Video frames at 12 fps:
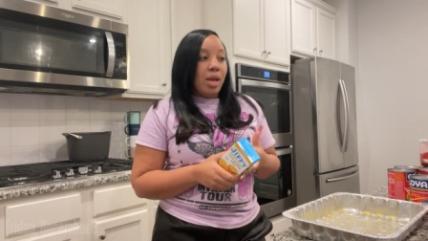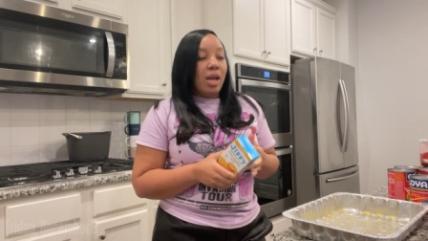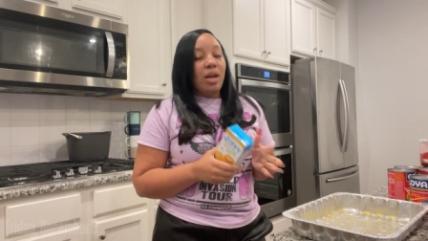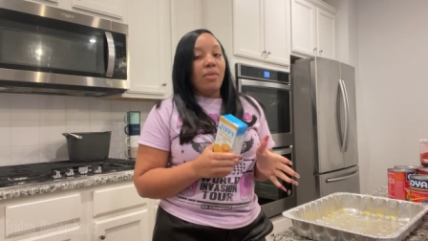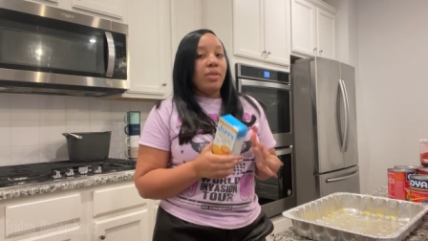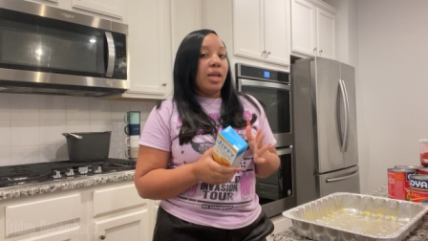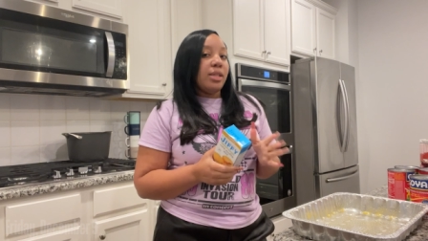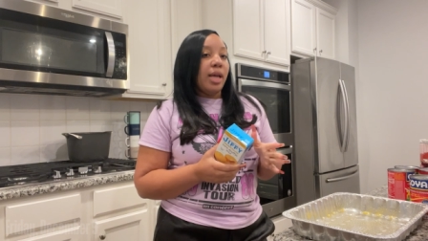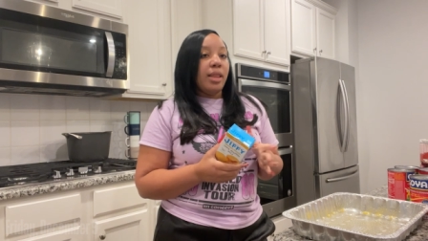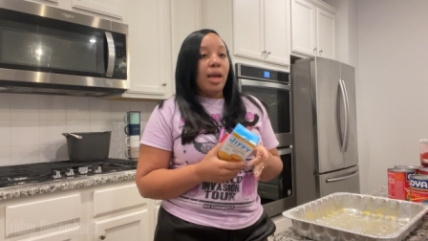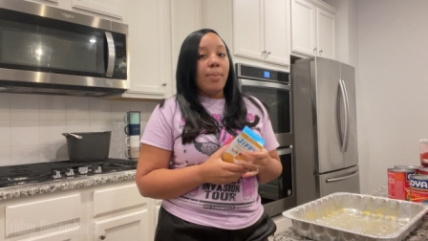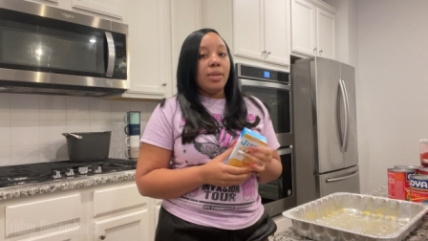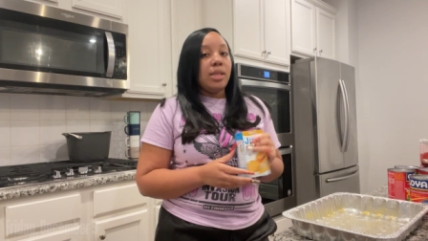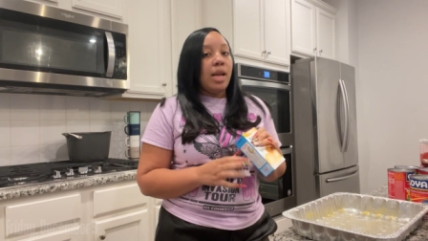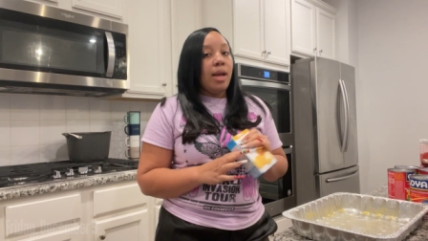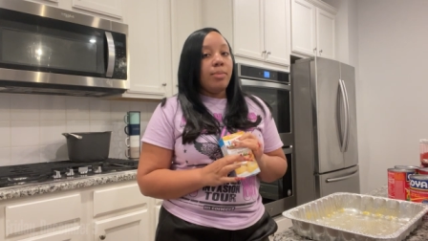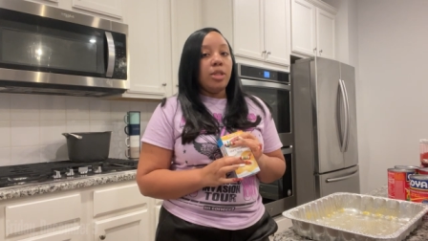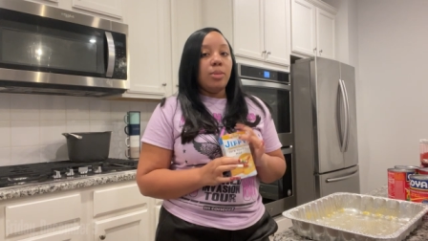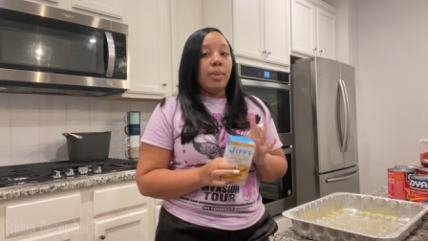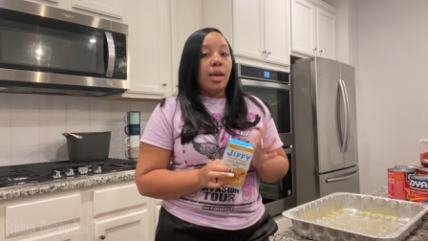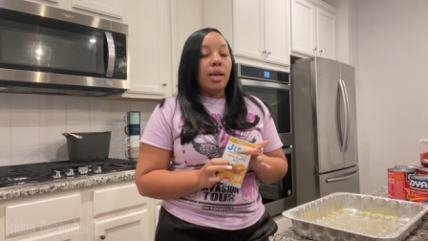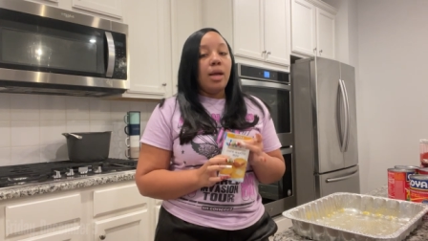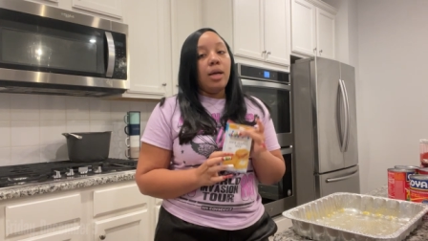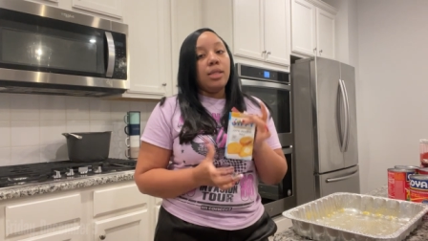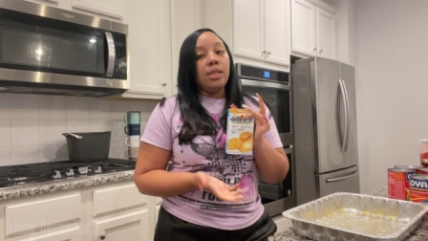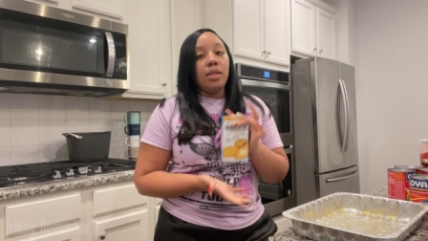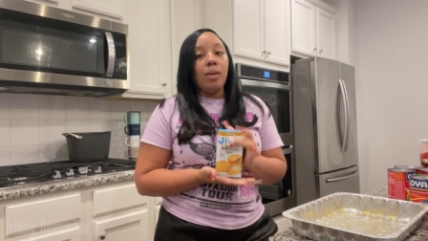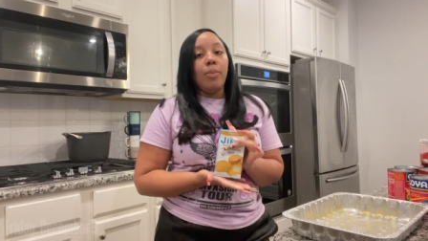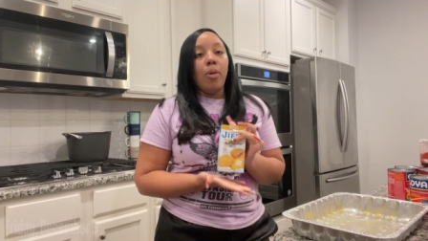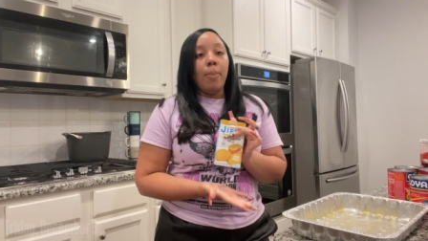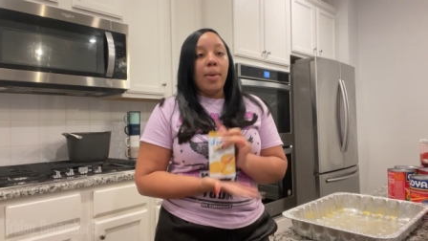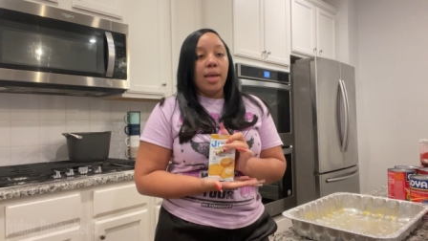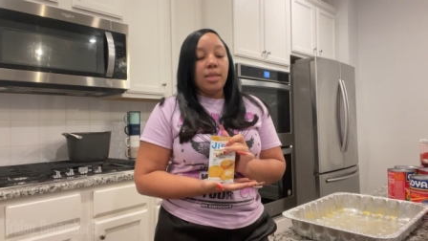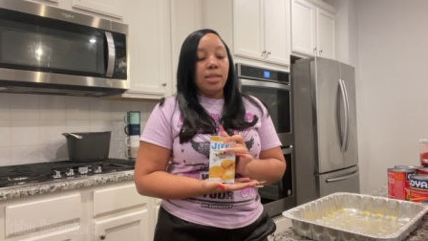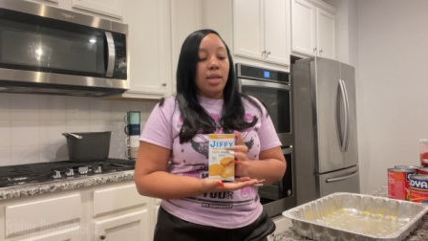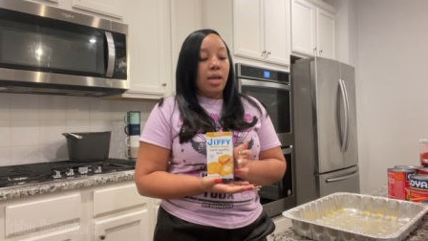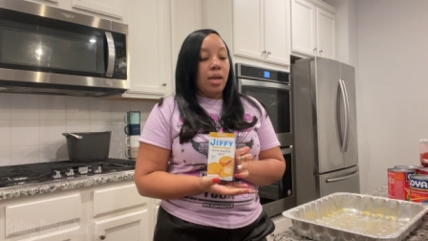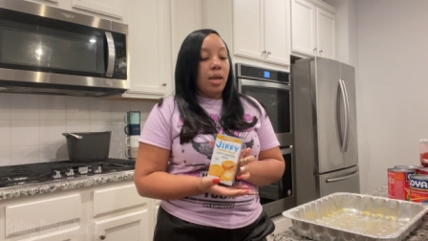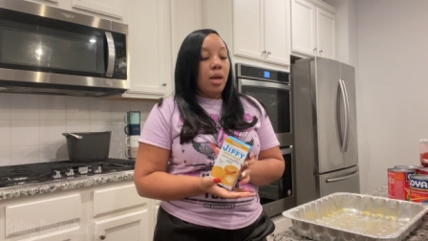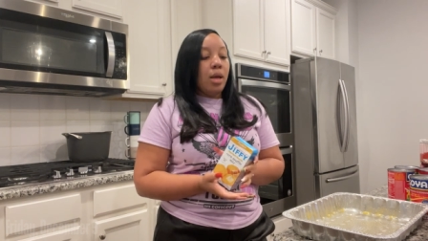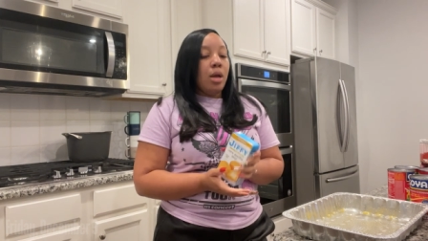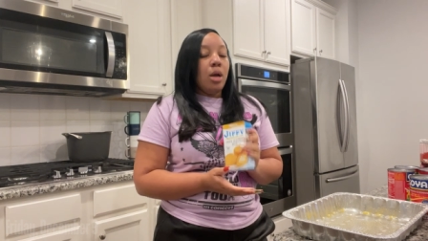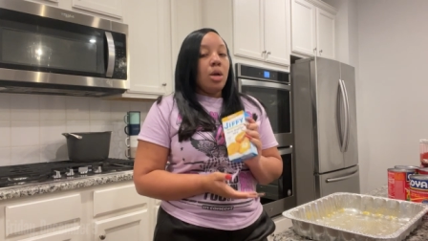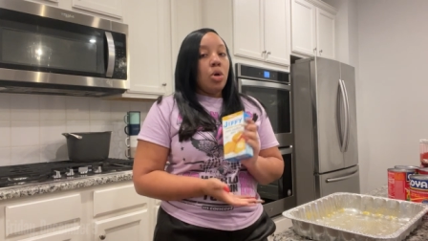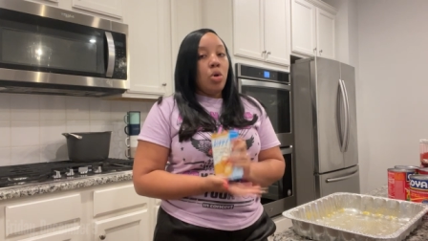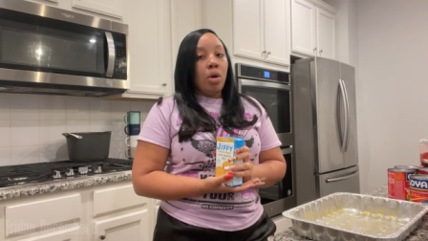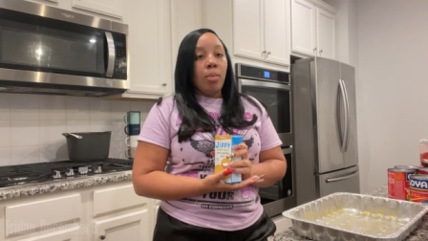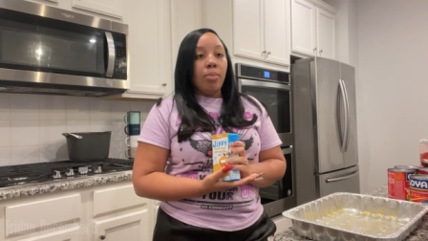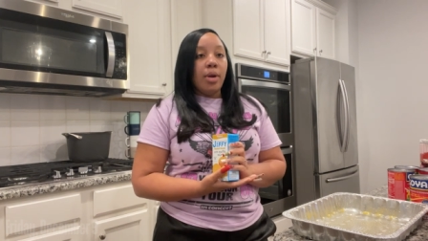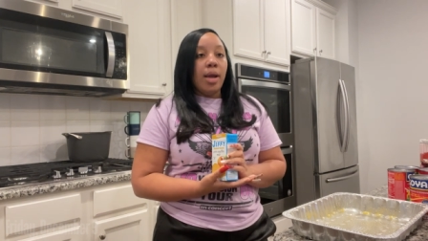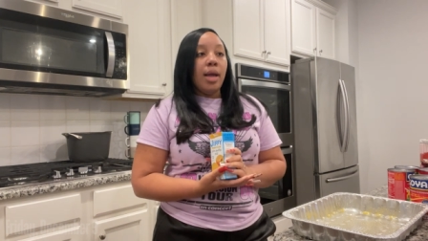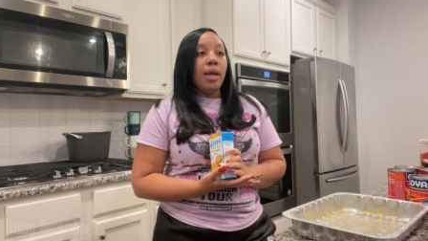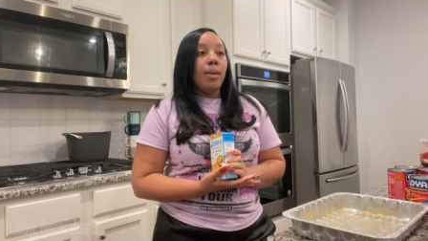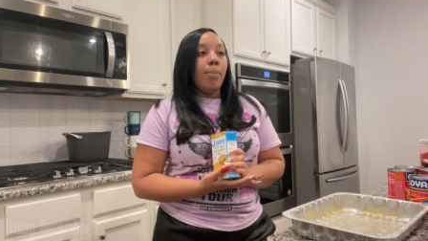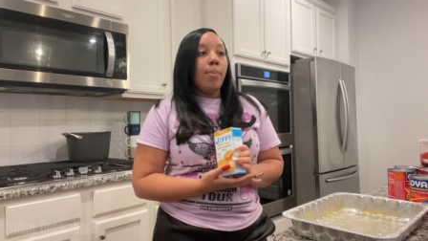and different things like that. But today I'm just making a simple, basic cornbread